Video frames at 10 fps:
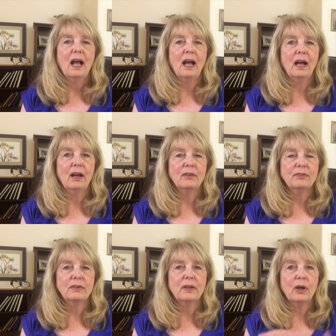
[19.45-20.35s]
of
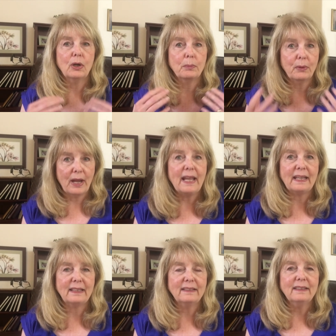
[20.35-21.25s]
her
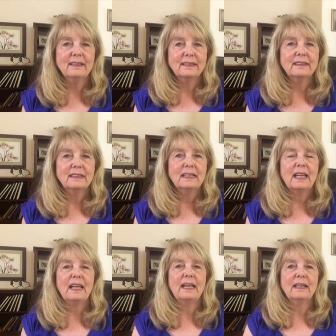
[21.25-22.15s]
brain
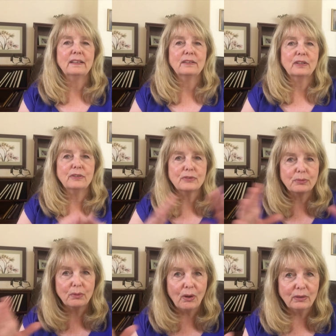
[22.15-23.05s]
in
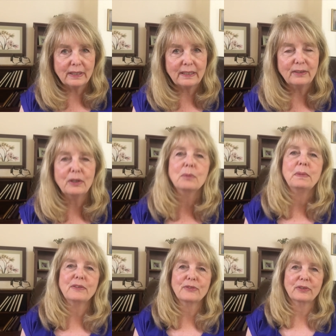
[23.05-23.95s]
controlling her
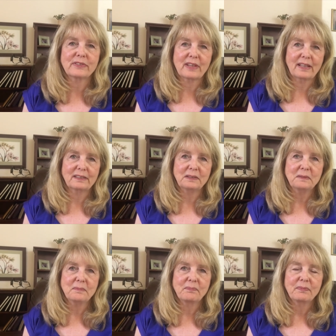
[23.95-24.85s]
menstrual cycle.
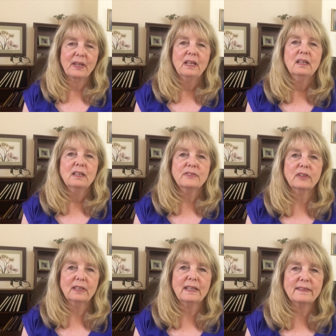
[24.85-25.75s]
So
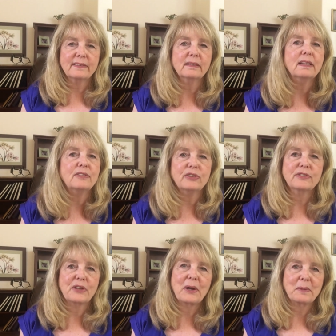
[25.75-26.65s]
let's, let's just
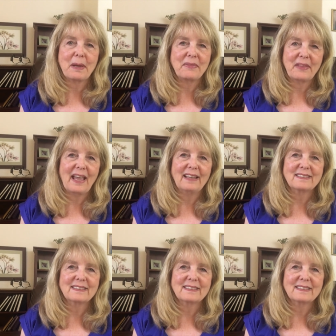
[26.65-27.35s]
talk about that.